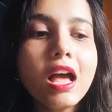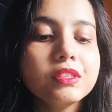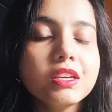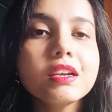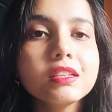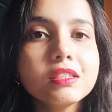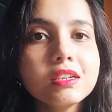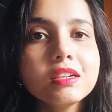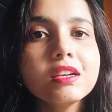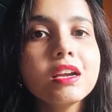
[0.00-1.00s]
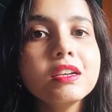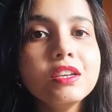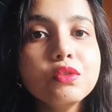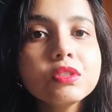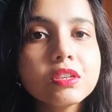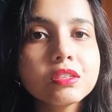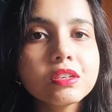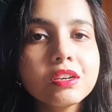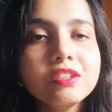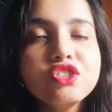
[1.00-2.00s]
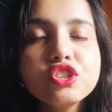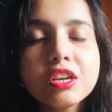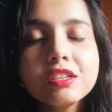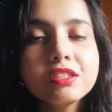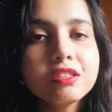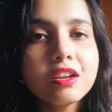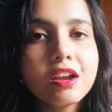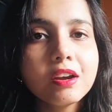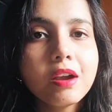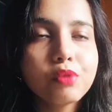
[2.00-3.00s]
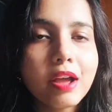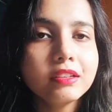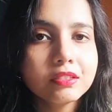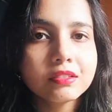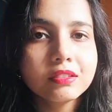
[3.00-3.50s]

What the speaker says: Deconstruct new sunscreen changed their price.